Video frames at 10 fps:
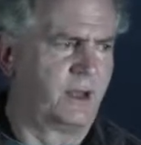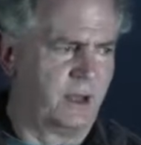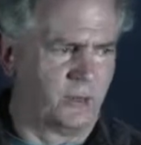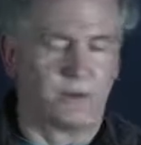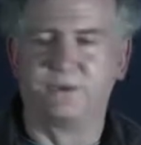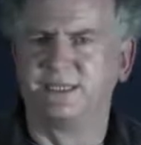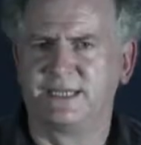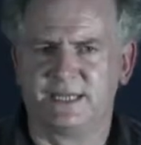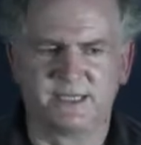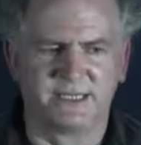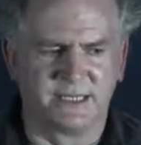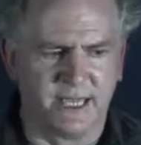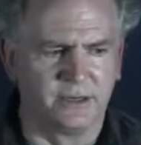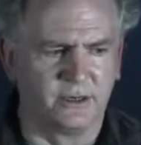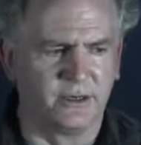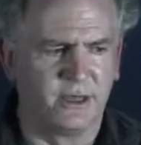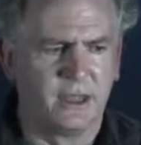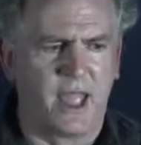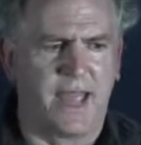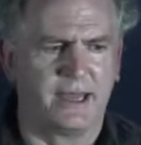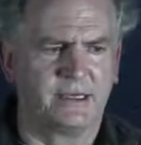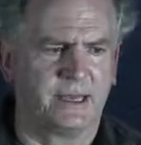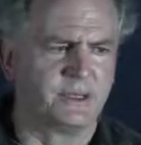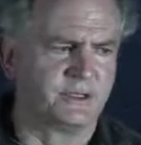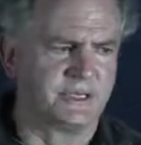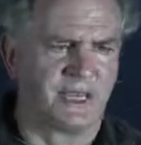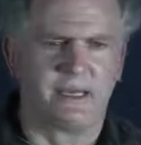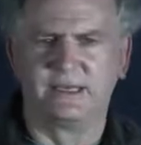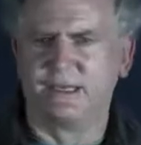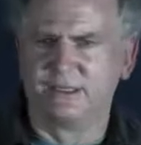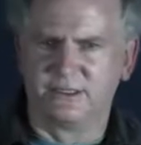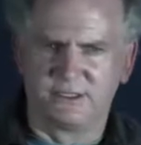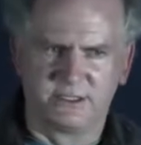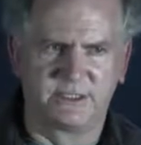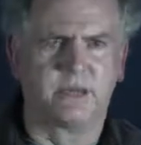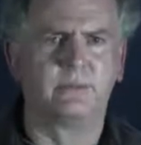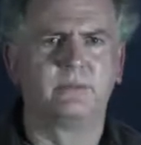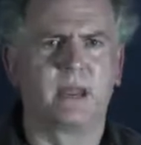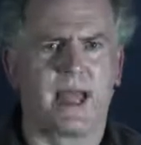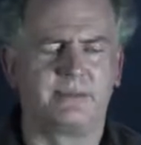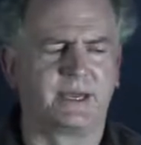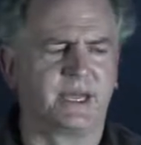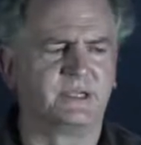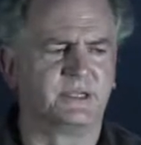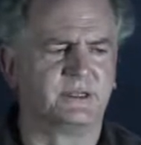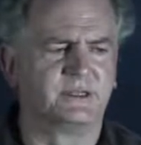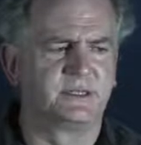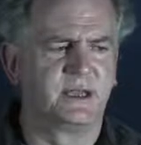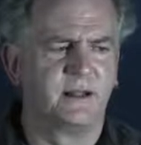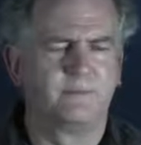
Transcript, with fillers: uh, representations together and understand in some applications,